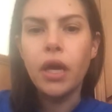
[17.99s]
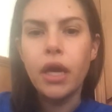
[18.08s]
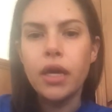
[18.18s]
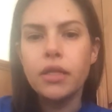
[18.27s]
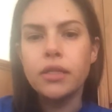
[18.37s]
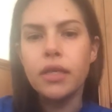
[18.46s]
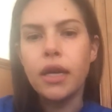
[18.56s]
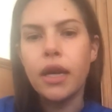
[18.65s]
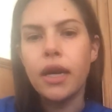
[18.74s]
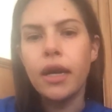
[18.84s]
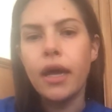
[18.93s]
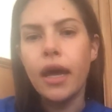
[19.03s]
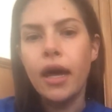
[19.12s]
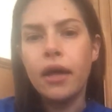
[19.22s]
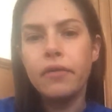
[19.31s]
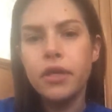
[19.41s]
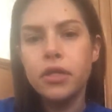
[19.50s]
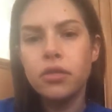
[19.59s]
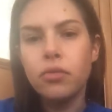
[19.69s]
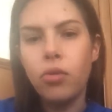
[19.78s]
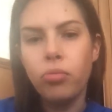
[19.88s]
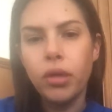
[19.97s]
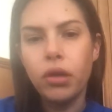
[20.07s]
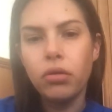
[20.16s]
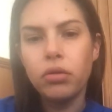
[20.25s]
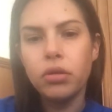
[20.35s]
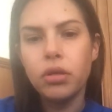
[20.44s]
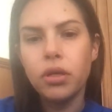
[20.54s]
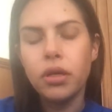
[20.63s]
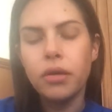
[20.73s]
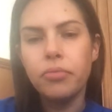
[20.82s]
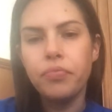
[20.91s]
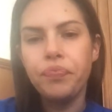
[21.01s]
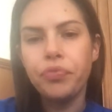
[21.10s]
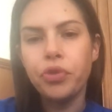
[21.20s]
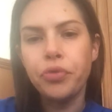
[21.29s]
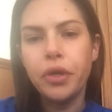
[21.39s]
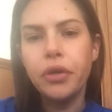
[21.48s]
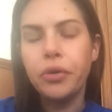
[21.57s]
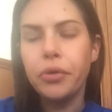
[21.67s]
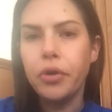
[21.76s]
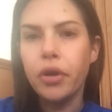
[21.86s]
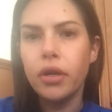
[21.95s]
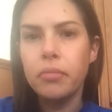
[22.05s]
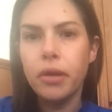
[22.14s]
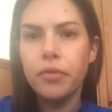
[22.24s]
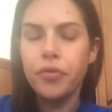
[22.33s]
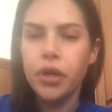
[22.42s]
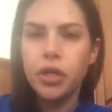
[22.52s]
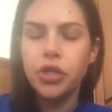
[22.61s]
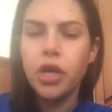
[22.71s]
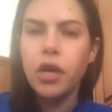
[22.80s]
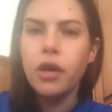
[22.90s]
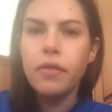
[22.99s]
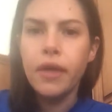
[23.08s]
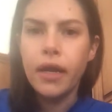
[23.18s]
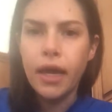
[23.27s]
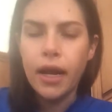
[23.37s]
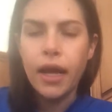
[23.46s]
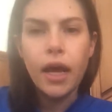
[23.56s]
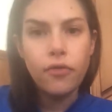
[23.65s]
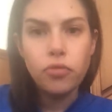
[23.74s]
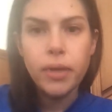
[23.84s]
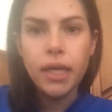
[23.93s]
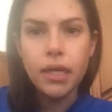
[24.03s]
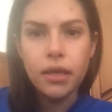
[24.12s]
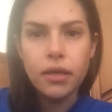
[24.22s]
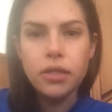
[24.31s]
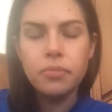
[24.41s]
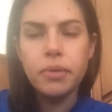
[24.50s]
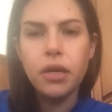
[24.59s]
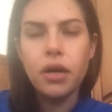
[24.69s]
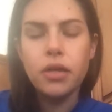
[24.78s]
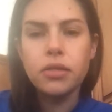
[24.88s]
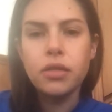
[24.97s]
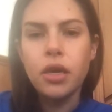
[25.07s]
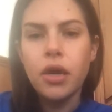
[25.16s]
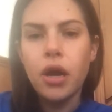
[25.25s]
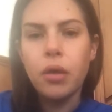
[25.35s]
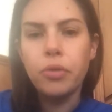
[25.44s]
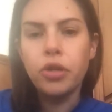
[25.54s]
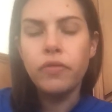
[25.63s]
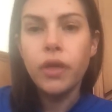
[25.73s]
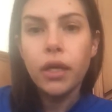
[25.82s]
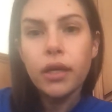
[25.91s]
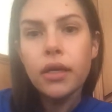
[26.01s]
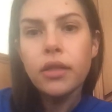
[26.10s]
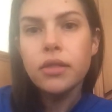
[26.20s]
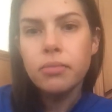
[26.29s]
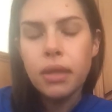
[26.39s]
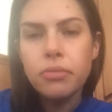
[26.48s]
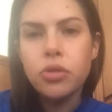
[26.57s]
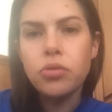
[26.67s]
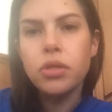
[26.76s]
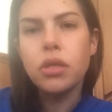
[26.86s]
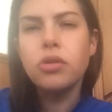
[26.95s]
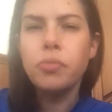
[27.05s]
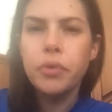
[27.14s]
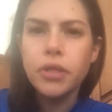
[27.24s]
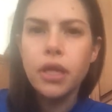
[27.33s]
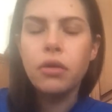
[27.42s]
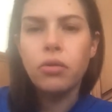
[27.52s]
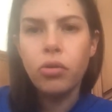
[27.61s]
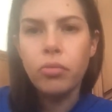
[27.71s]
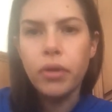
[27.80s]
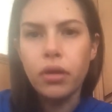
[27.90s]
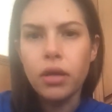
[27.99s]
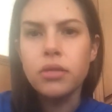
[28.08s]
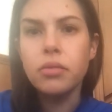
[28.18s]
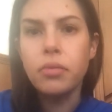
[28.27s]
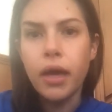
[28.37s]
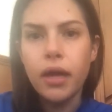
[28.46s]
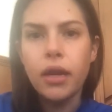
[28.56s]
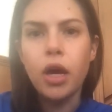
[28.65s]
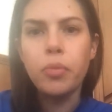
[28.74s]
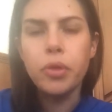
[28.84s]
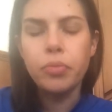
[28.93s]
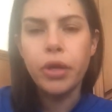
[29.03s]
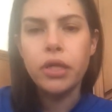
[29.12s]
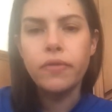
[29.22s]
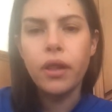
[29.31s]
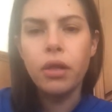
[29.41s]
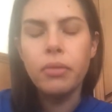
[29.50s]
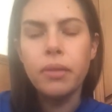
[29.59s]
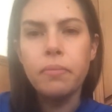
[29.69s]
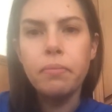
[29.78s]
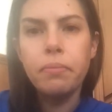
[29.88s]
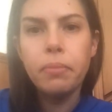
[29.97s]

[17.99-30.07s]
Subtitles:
And I had this whole milk Greek yogurt in my fridge that again I had for my kids because when you have young kids, sometimes using 2% or whole milk is okay to help with brain development.